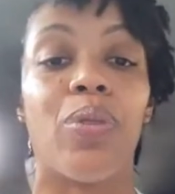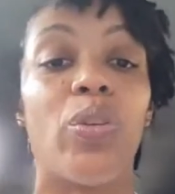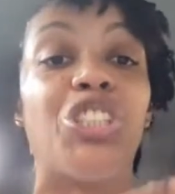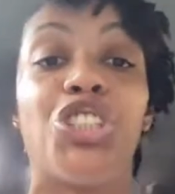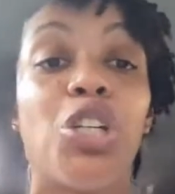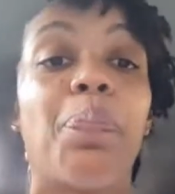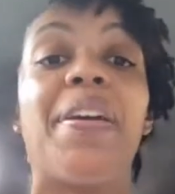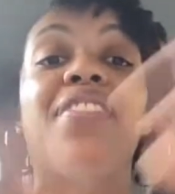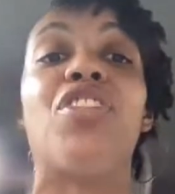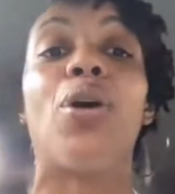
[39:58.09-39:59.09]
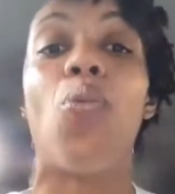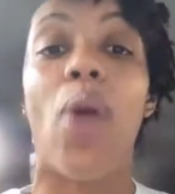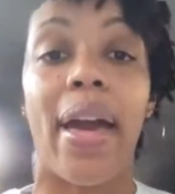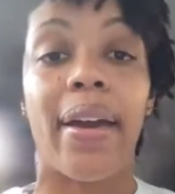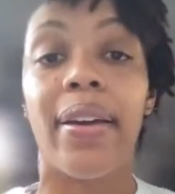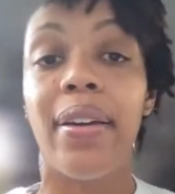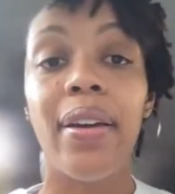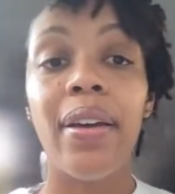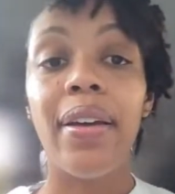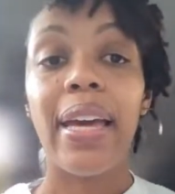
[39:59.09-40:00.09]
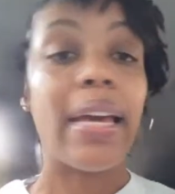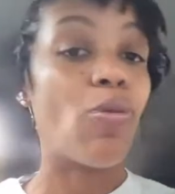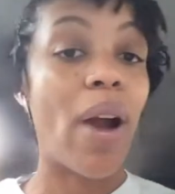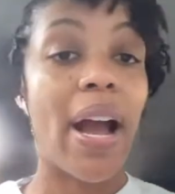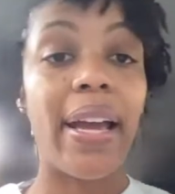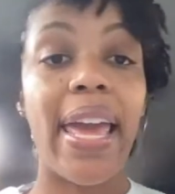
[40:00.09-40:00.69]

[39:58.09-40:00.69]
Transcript: which should be the way, right?